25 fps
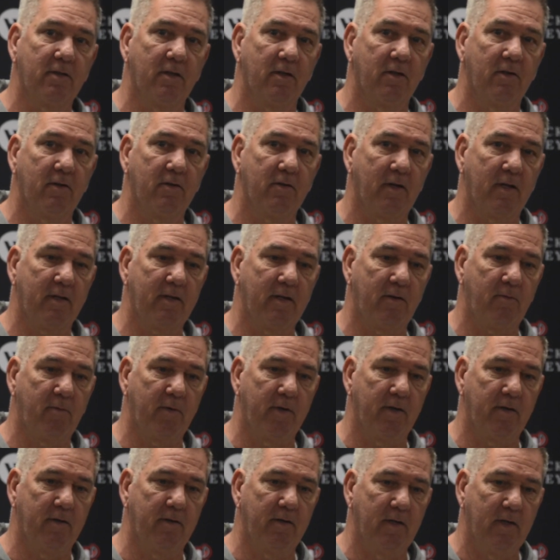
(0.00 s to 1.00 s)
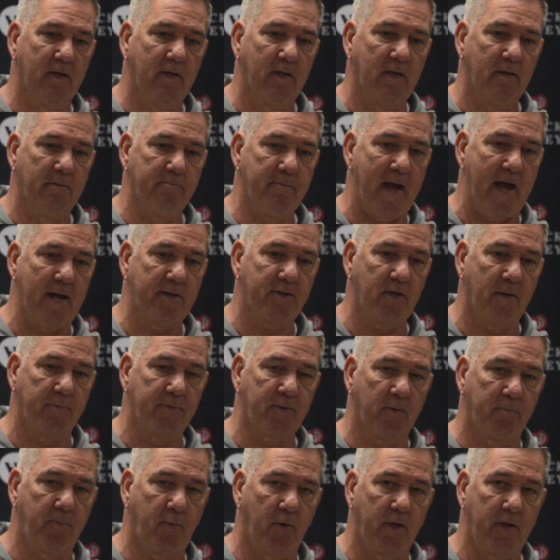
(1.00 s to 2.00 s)
You know, I think we're
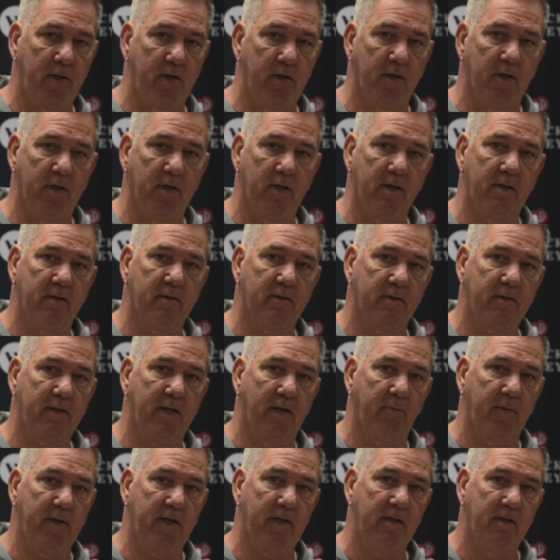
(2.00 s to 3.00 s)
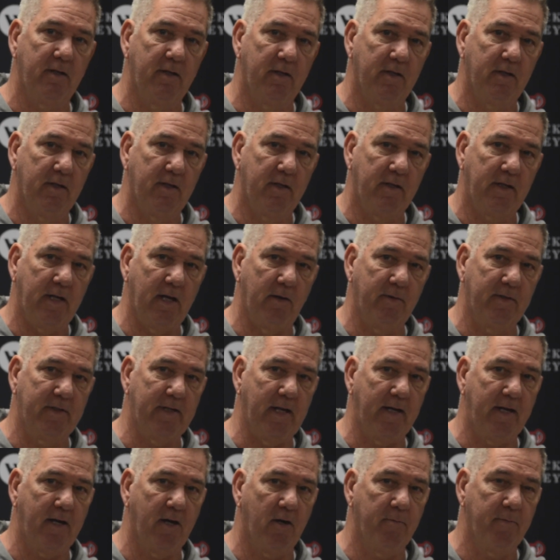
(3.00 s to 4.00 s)
matchups are pretty good, and can we
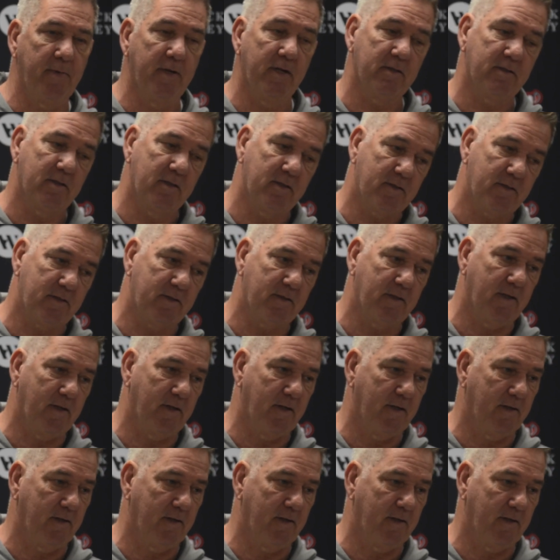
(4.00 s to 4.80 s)
take care of business